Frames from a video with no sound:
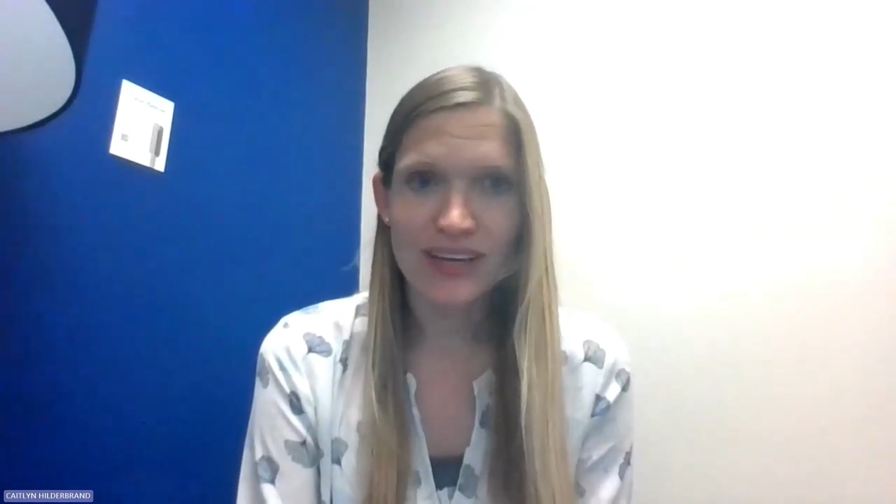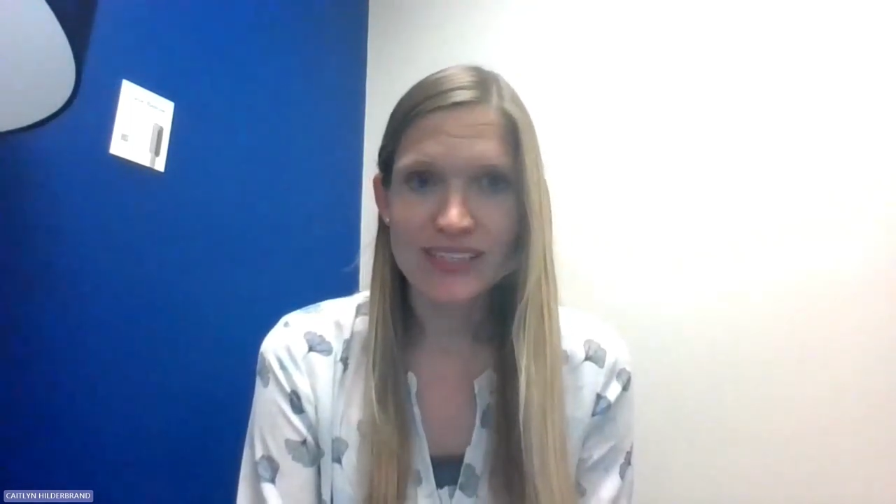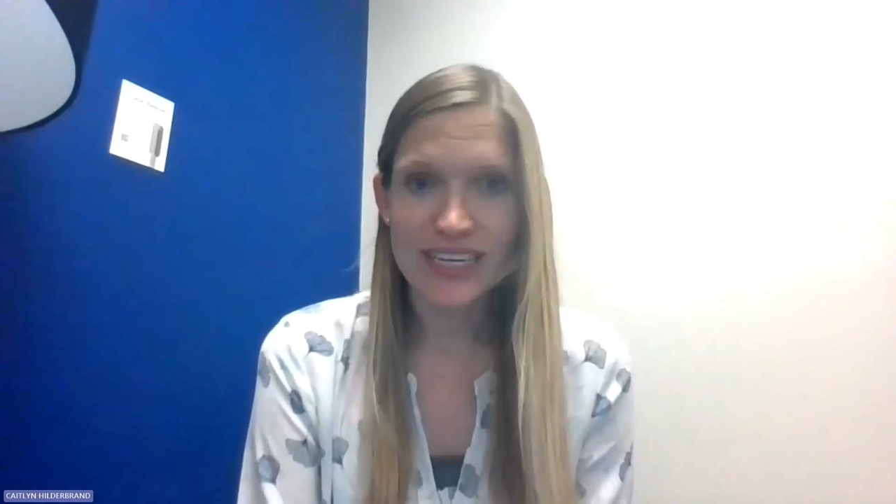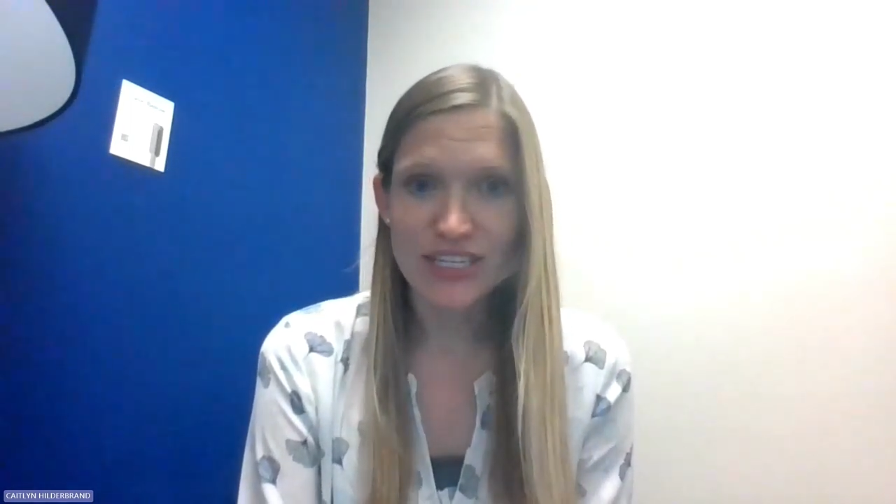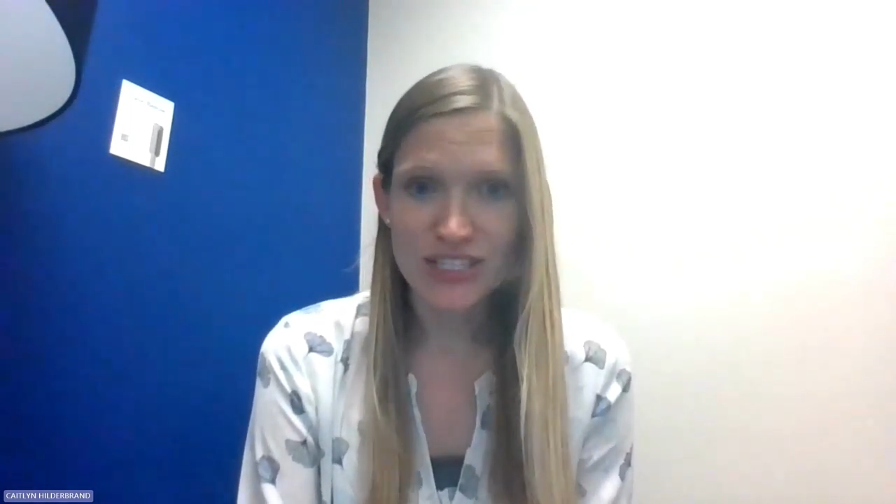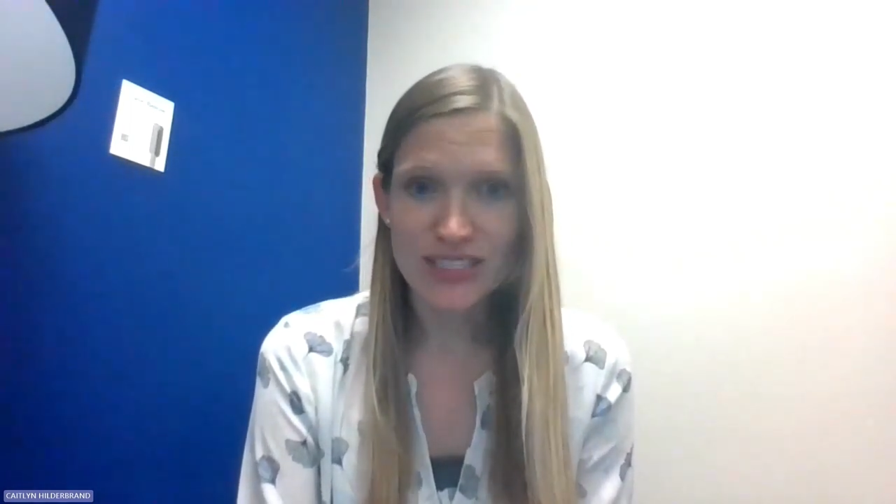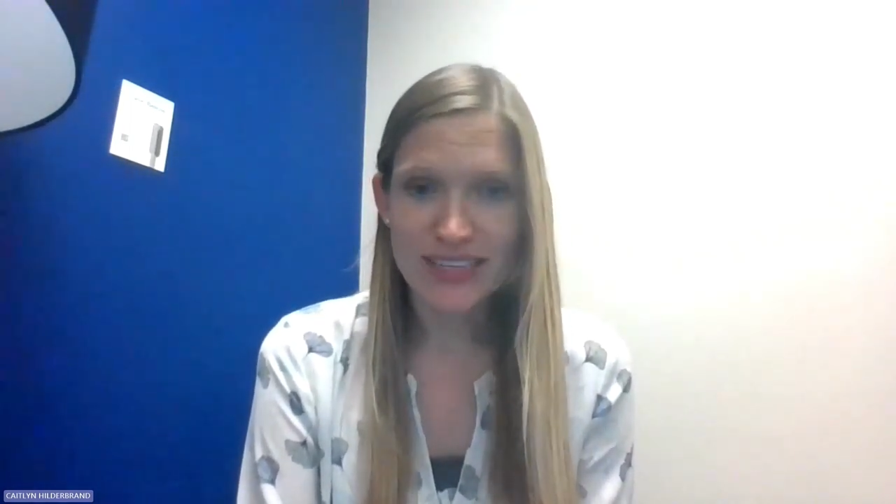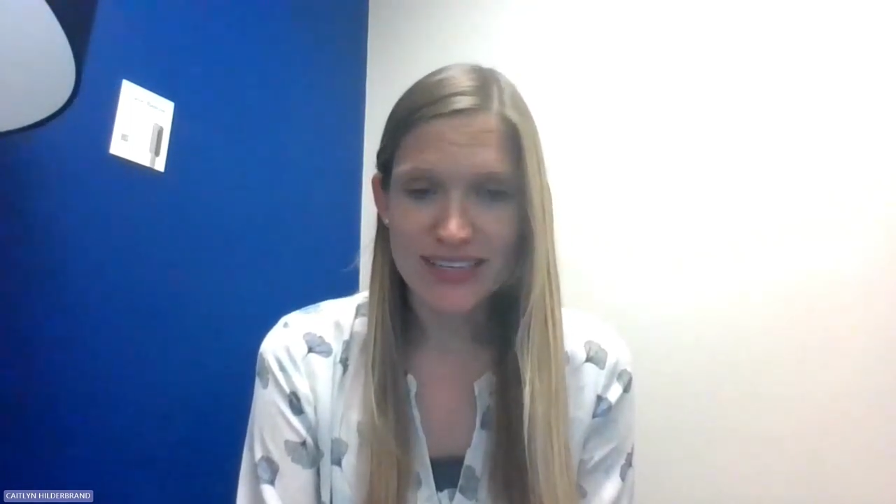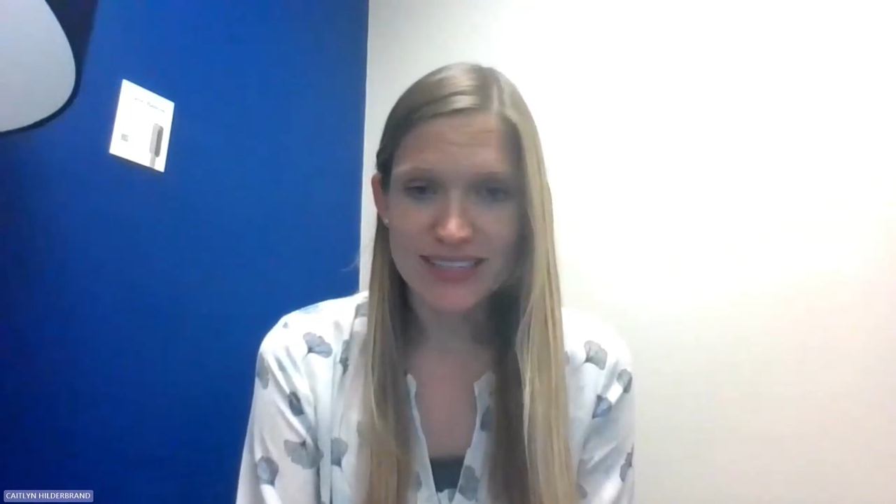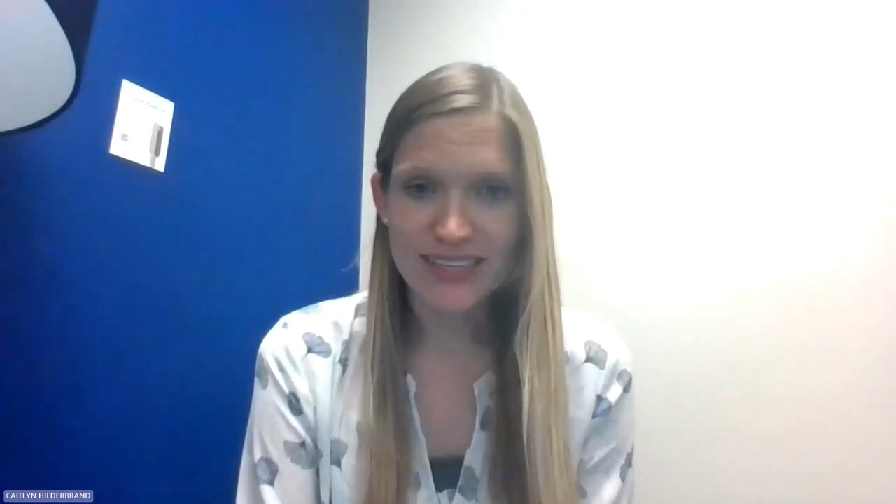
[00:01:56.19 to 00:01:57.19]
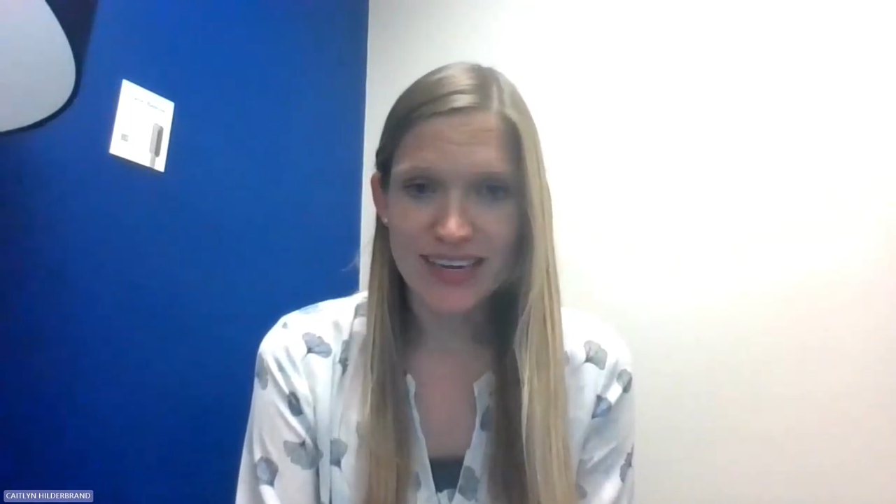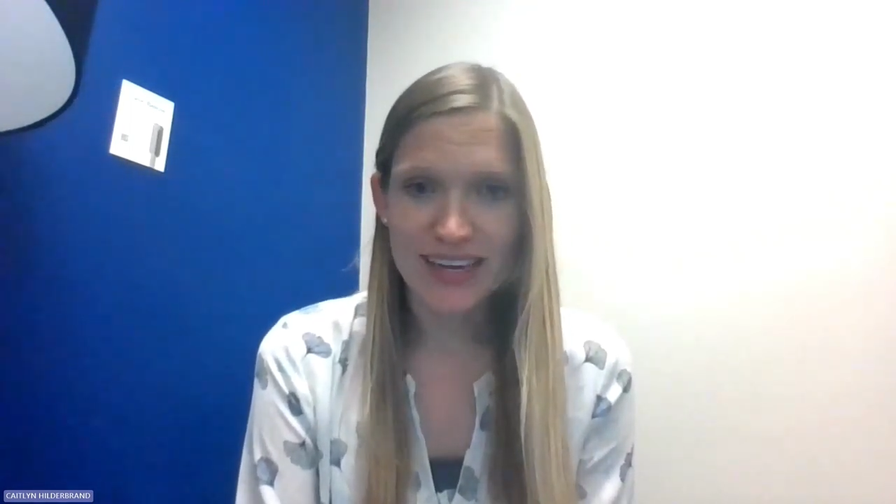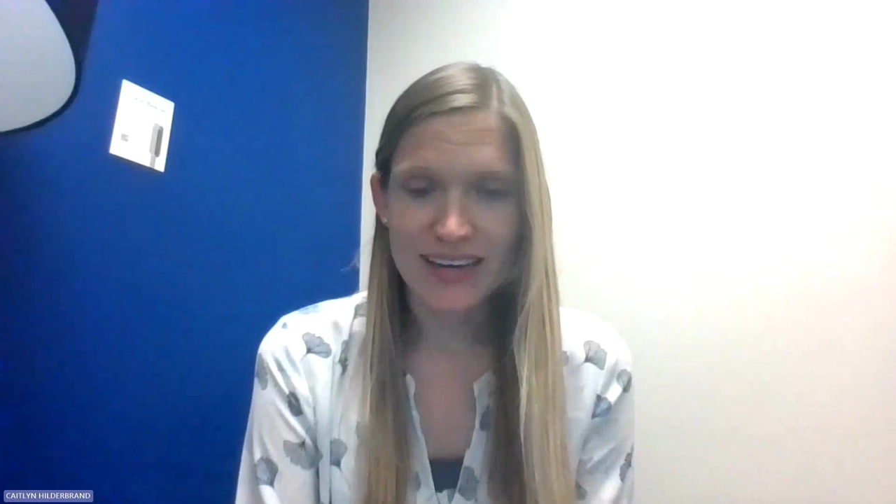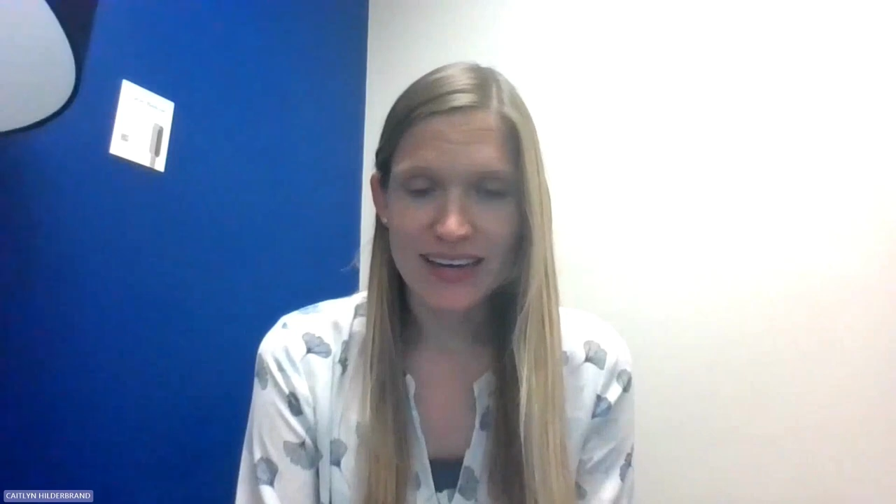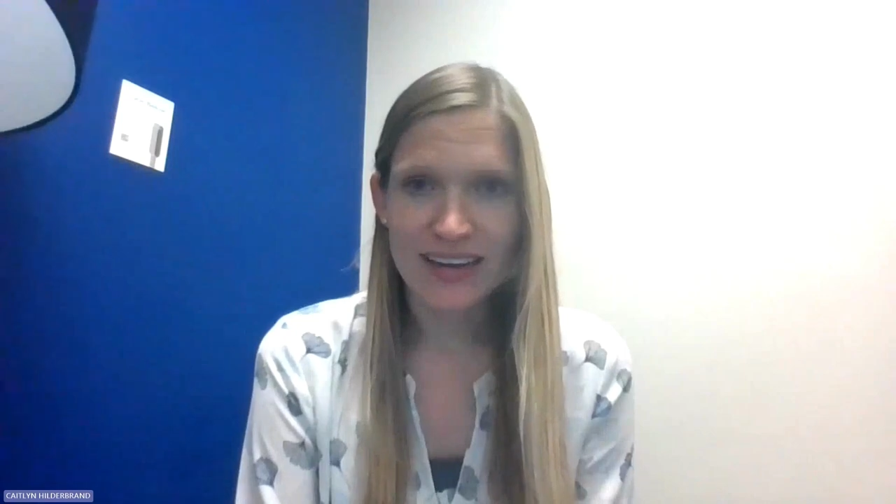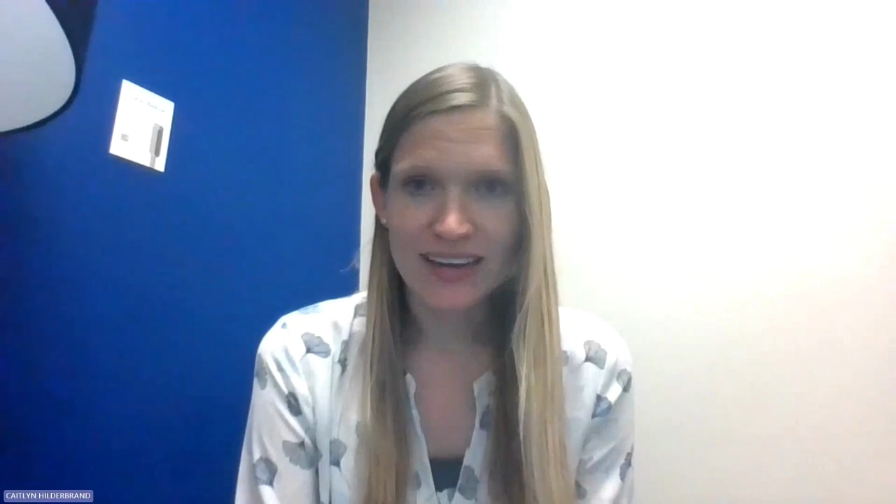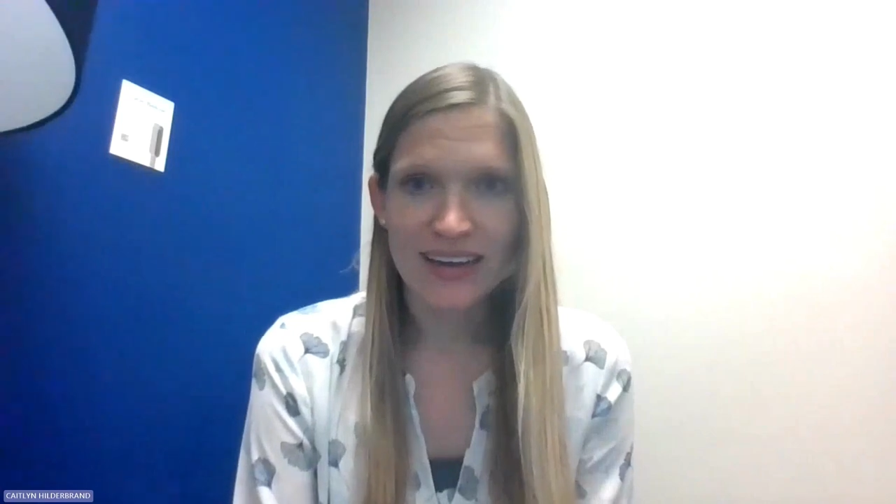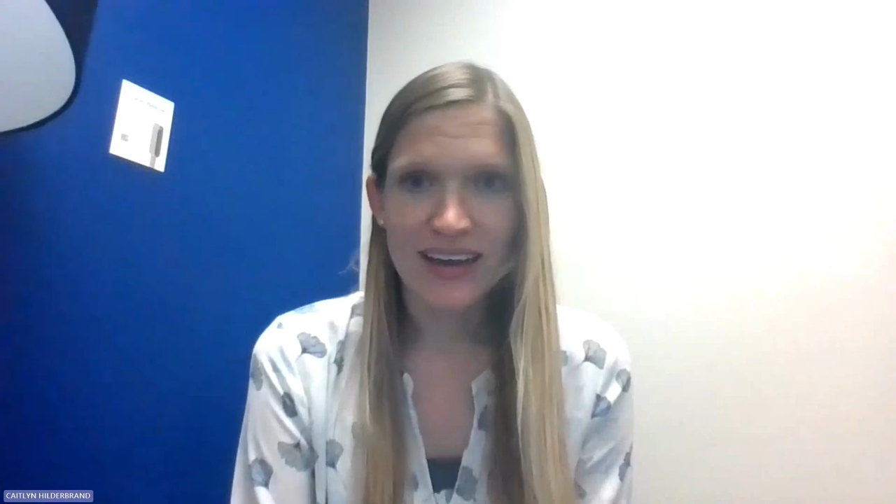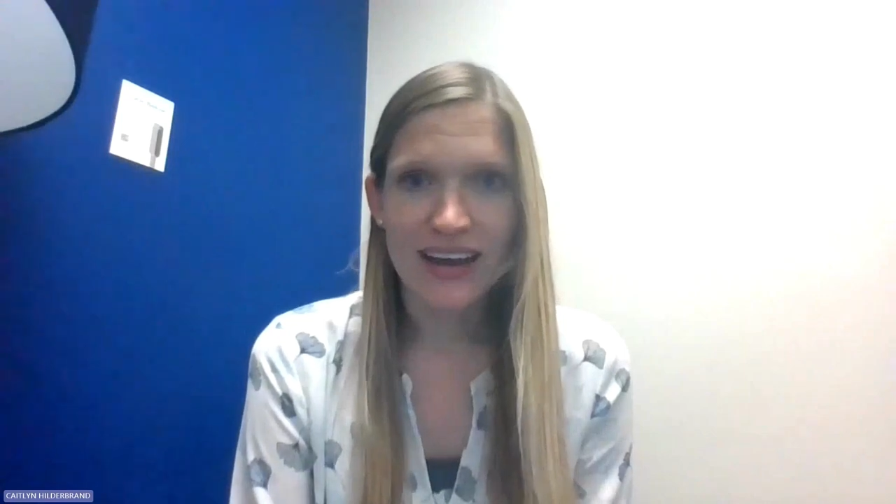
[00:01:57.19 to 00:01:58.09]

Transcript: teaches this and